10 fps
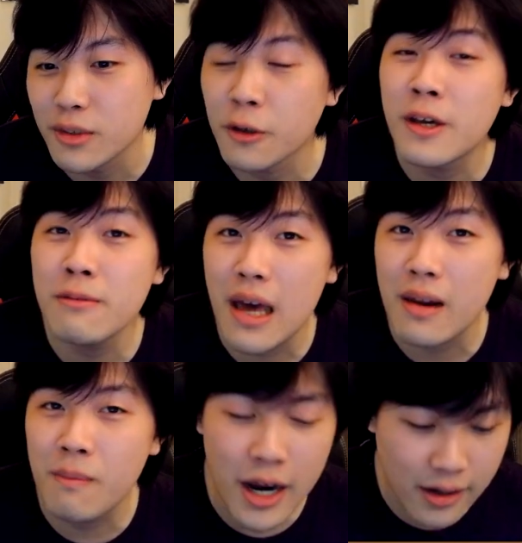So keep that
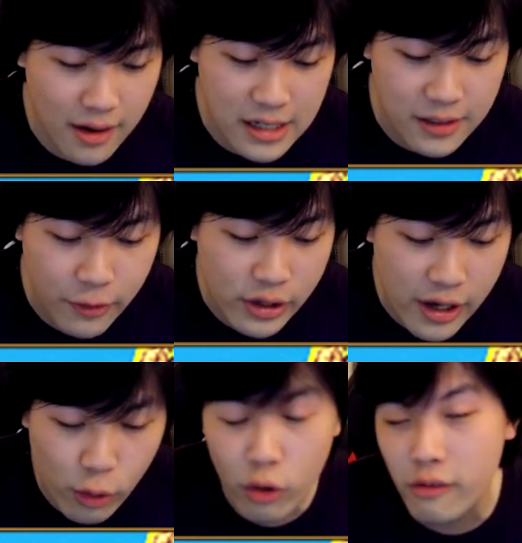in mind, guys. If you
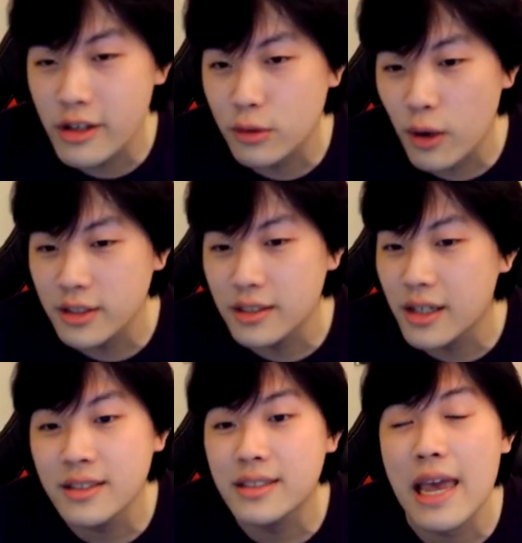clear all of these once, it
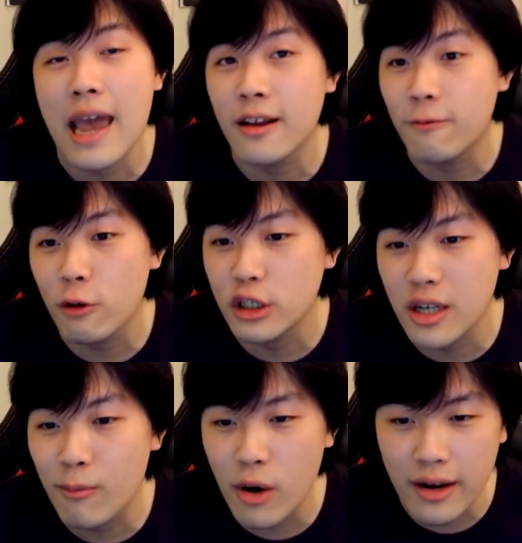doesn't say any free
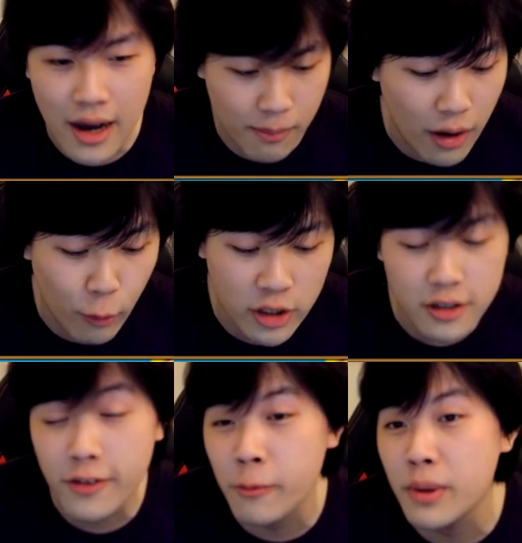gem right now, but once
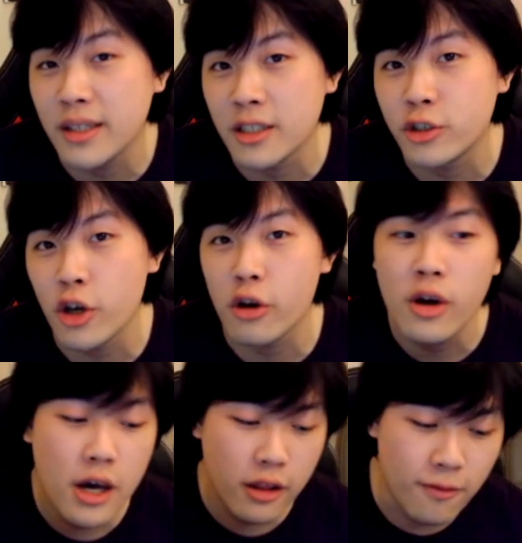you've completed 2,
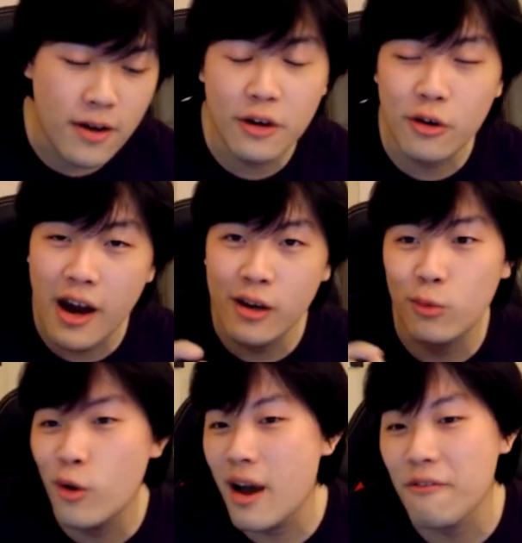the final
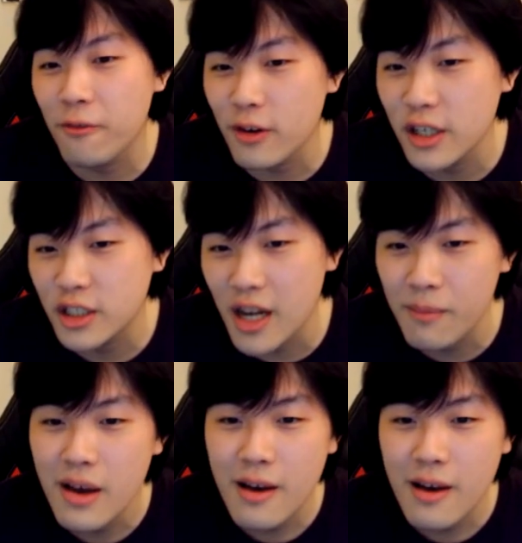island will have a free gem.